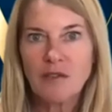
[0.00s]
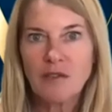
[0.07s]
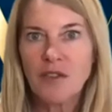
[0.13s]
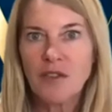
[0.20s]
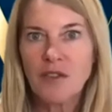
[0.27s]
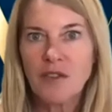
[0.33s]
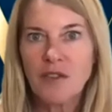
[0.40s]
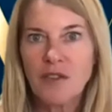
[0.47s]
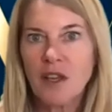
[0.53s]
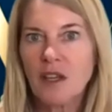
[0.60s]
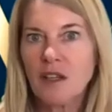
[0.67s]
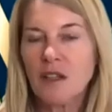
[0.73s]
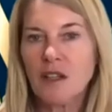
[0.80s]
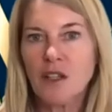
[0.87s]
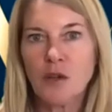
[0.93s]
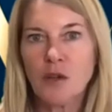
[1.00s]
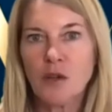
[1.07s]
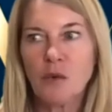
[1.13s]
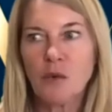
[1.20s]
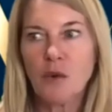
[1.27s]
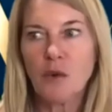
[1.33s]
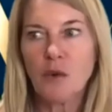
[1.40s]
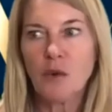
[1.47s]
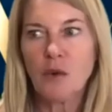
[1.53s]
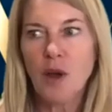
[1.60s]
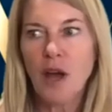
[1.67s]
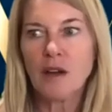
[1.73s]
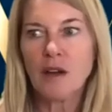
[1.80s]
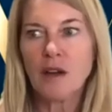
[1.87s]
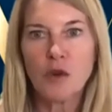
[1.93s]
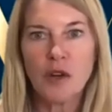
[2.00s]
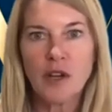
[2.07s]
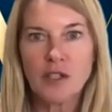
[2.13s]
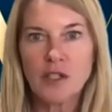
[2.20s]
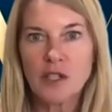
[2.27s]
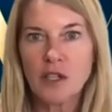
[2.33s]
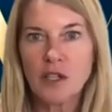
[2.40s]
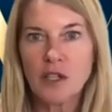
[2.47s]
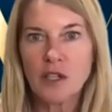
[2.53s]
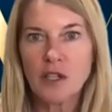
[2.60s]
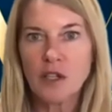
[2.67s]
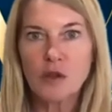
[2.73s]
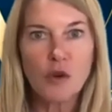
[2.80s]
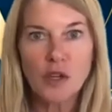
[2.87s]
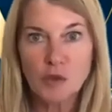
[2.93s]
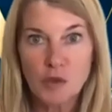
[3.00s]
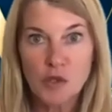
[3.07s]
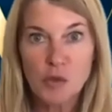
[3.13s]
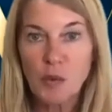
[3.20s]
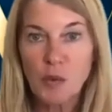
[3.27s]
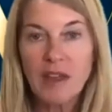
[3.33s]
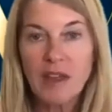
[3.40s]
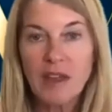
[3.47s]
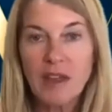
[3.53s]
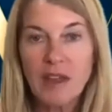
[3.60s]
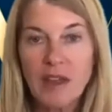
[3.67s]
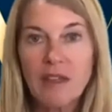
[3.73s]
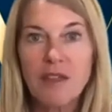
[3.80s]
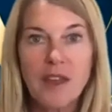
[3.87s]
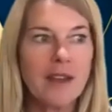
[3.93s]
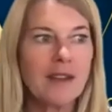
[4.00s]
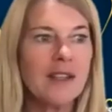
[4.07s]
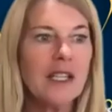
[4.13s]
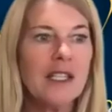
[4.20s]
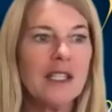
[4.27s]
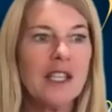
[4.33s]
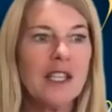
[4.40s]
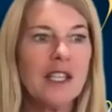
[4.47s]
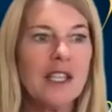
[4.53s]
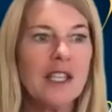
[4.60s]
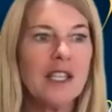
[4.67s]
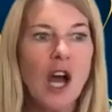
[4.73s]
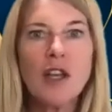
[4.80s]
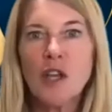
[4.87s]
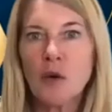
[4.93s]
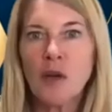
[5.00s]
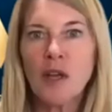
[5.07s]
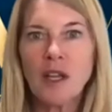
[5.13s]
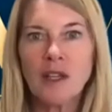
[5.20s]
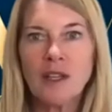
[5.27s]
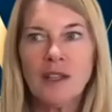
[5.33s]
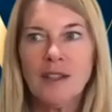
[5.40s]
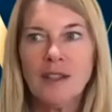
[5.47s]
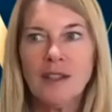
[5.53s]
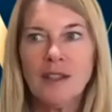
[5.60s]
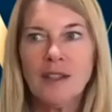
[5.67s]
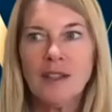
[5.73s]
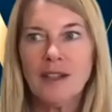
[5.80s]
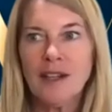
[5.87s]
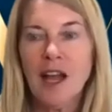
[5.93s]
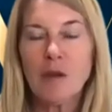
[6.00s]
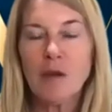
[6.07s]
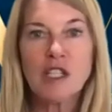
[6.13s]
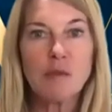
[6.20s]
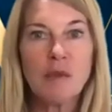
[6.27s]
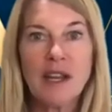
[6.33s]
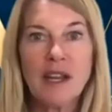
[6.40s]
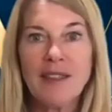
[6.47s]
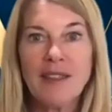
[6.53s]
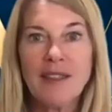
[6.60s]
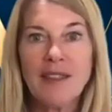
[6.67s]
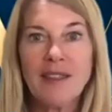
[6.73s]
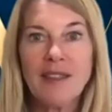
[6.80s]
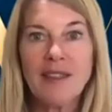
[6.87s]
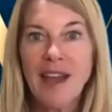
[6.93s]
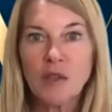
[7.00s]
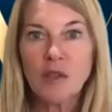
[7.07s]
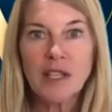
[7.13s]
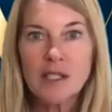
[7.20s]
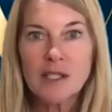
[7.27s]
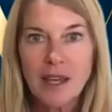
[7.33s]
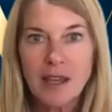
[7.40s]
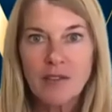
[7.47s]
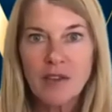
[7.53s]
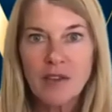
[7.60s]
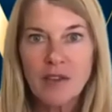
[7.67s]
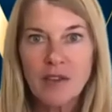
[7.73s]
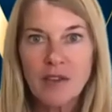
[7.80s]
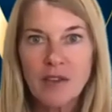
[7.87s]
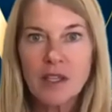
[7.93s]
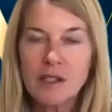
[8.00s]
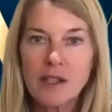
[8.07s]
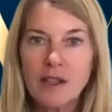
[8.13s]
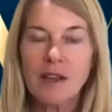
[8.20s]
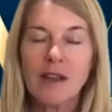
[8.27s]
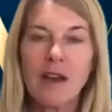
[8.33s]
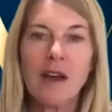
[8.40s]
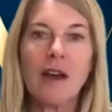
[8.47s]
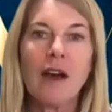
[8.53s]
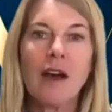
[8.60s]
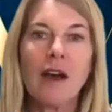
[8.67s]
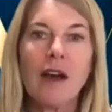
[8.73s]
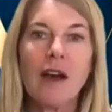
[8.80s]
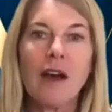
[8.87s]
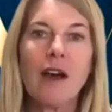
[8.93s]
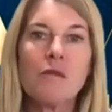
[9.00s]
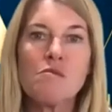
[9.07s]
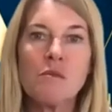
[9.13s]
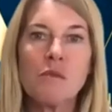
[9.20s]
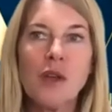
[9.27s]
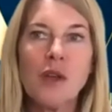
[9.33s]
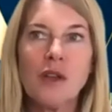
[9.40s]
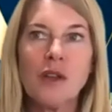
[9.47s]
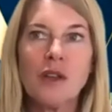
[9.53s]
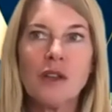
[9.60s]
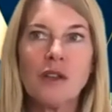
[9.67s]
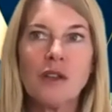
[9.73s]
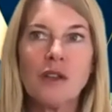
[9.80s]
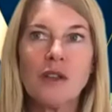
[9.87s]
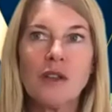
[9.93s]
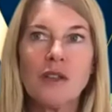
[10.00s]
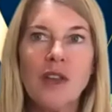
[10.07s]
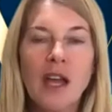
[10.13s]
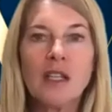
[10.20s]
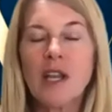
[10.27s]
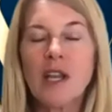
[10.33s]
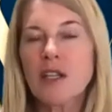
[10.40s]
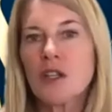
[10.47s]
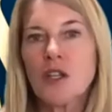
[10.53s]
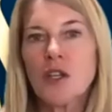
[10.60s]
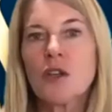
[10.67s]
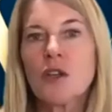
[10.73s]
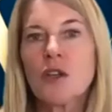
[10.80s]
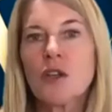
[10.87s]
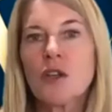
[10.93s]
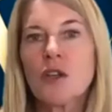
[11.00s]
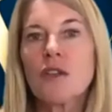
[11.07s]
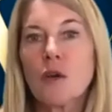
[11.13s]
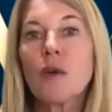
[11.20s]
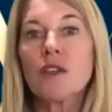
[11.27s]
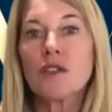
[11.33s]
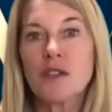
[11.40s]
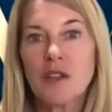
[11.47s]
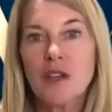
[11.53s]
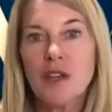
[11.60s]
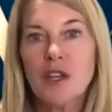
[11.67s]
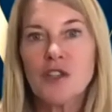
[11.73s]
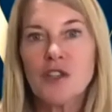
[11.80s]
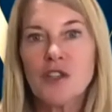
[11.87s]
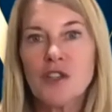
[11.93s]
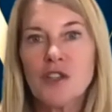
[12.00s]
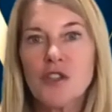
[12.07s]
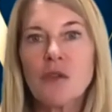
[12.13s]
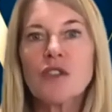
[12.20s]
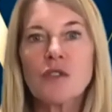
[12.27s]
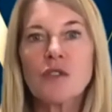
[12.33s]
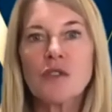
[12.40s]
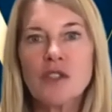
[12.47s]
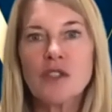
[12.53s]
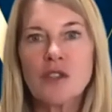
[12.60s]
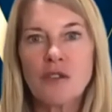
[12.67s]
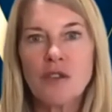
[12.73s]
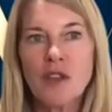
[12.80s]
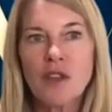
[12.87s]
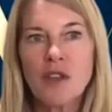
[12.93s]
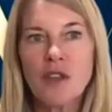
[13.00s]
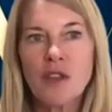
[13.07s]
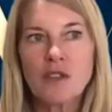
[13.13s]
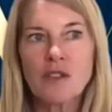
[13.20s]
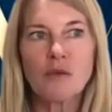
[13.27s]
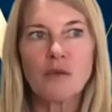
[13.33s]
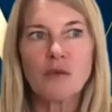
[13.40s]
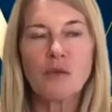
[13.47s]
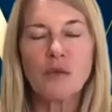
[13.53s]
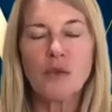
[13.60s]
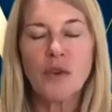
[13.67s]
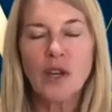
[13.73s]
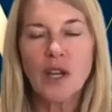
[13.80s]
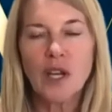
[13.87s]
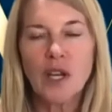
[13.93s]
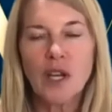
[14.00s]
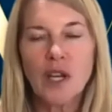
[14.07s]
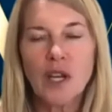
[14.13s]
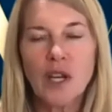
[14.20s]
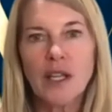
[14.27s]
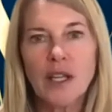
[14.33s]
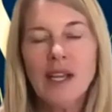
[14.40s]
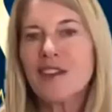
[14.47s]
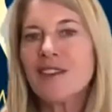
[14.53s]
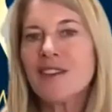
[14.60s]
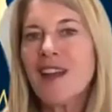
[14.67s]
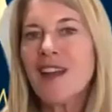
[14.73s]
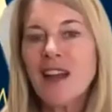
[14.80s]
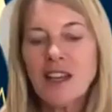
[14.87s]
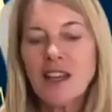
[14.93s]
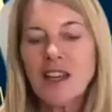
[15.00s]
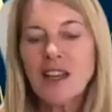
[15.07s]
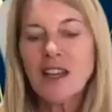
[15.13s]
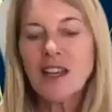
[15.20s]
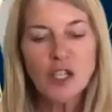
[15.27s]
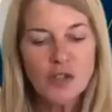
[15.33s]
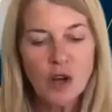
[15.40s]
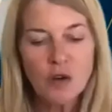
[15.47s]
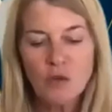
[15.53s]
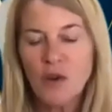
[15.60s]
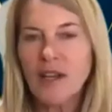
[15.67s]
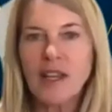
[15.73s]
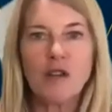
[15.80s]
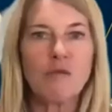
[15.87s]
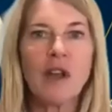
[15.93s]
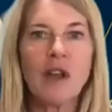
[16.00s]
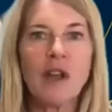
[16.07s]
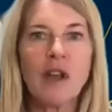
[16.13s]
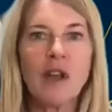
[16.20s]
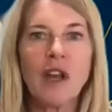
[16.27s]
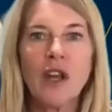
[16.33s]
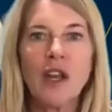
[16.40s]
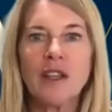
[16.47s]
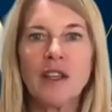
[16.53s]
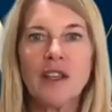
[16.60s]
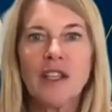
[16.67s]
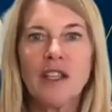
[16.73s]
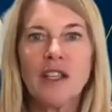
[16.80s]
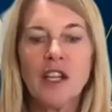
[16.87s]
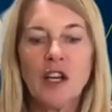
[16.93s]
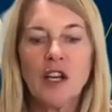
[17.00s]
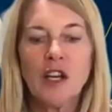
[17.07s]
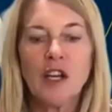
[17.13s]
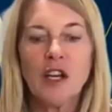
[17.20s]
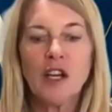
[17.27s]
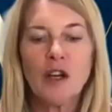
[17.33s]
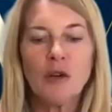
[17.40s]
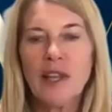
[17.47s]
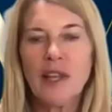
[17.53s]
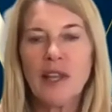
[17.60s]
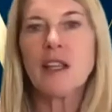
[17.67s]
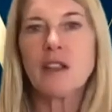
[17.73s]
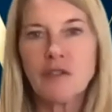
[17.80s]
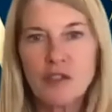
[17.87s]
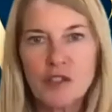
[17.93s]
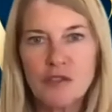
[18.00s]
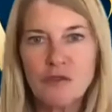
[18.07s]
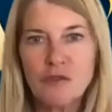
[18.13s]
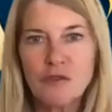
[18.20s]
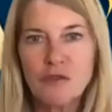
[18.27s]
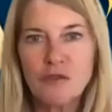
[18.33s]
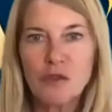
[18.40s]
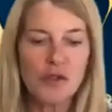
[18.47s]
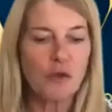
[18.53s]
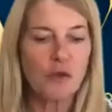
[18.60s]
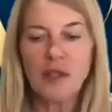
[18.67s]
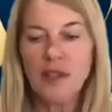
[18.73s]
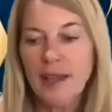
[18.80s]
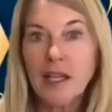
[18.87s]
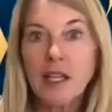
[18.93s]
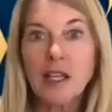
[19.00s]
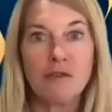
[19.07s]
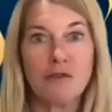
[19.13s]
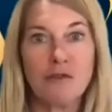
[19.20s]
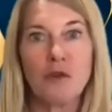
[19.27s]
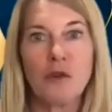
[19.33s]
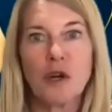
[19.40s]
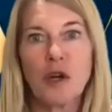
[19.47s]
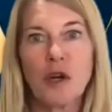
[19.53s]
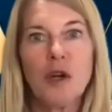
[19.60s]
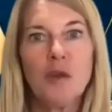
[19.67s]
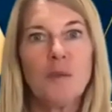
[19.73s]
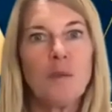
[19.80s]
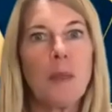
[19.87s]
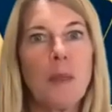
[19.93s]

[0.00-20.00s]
if they, you know, had a mortgage and who the mortgage was with, and not knowing how much money they had really in savings. They hadn't even executed their wills. So these are things that are really, they're not, you don't want to get married, you know, planning for divorce or planning for